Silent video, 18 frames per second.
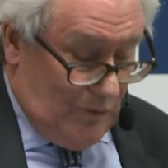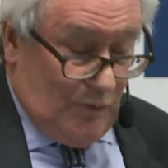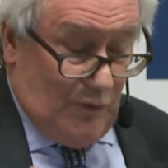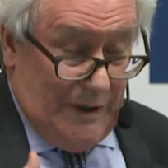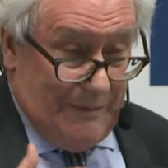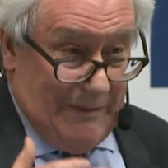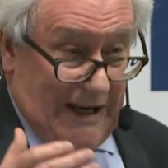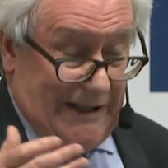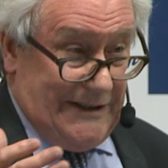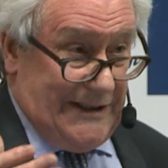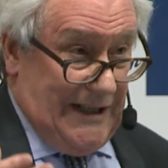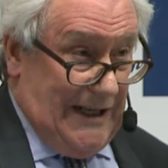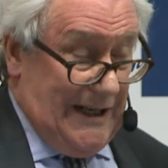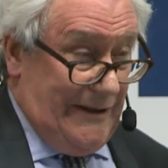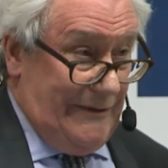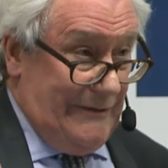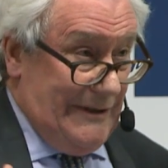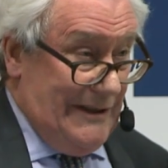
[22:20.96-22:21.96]
we
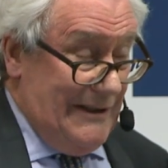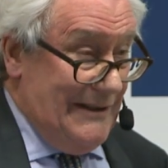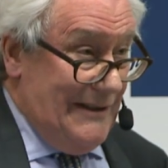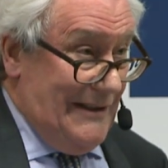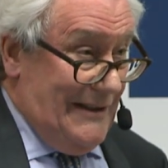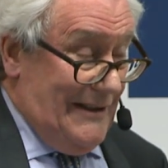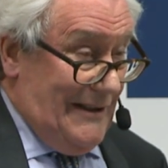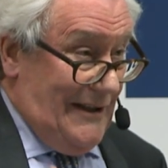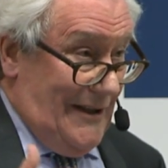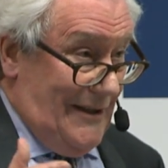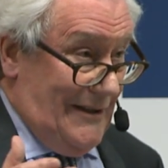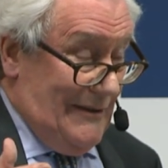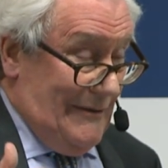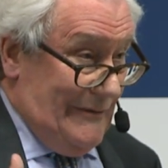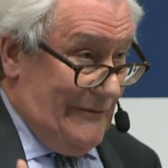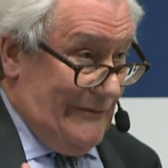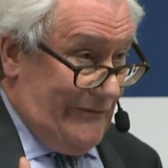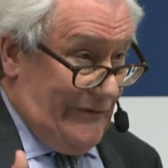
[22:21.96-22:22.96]
maintain
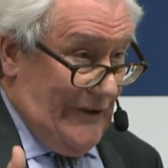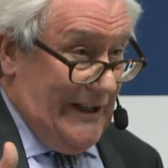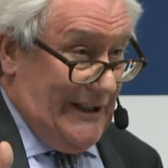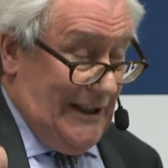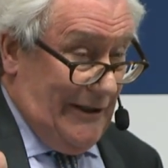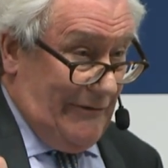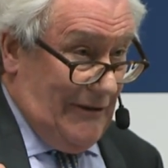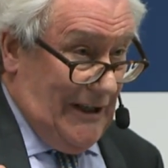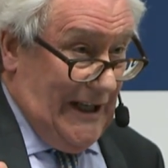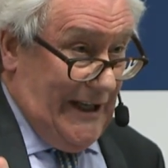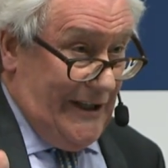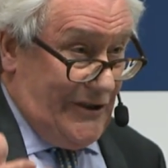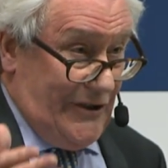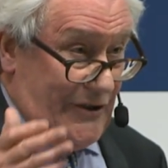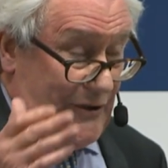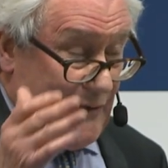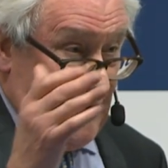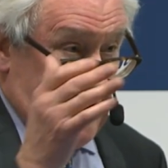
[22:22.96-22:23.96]
friendly
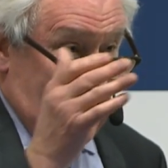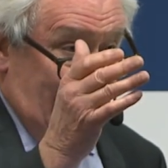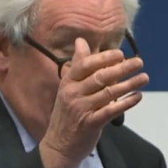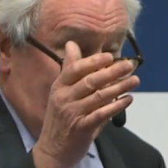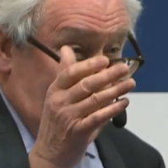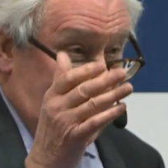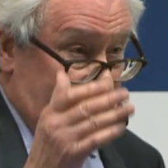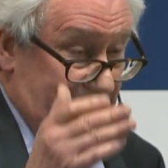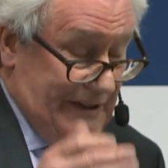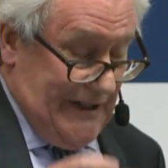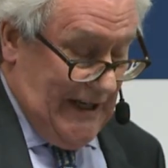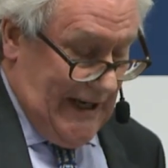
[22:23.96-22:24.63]
relations with our biggest